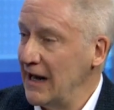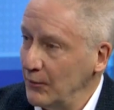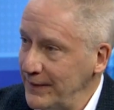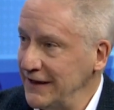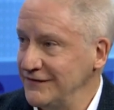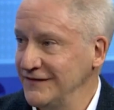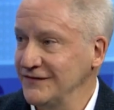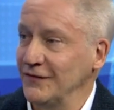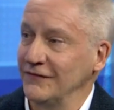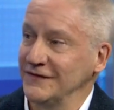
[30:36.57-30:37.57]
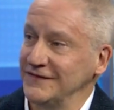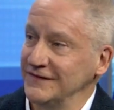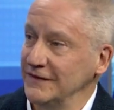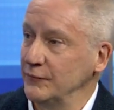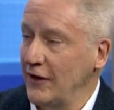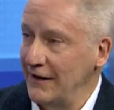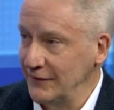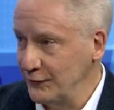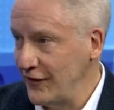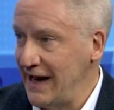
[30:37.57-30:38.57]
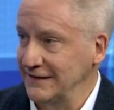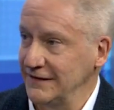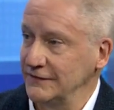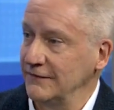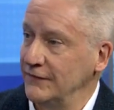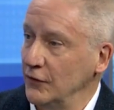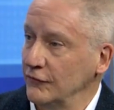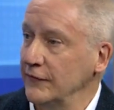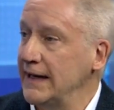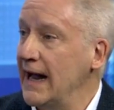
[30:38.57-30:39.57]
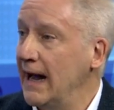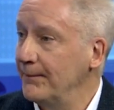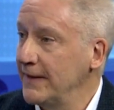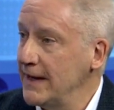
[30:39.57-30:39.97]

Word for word: outpatient services and private practice and voc rehab.